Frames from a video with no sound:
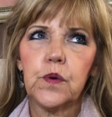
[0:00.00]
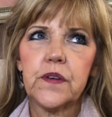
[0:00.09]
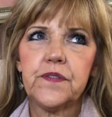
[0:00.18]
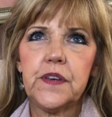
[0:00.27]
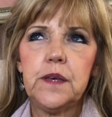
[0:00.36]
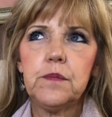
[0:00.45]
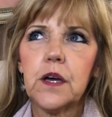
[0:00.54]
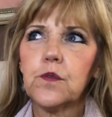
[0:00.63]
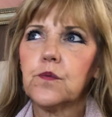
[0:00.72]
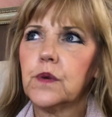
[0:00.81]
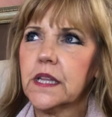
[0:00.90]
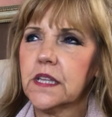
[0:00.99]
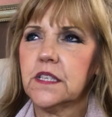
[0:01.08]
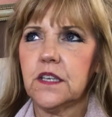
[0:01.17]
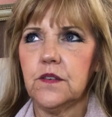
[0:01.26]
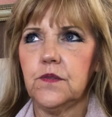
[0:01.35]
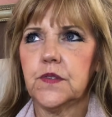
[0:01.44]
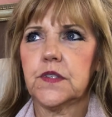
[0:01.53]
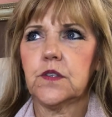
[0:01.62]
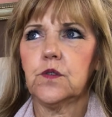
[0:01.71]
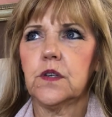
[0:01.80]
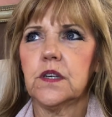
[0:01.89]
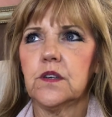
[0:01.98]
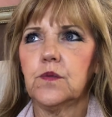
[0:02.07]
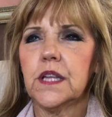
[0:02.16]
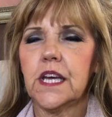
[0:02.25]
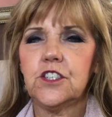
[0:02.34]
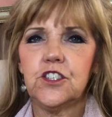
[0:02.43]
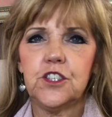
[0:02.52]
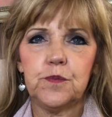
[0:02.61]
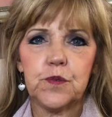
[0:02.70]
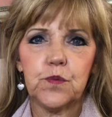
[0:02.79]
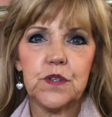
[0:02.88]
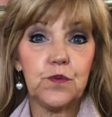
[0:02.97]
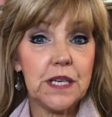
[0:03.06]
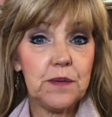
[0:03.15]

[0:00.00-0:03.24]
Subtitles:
female relatives or relationships with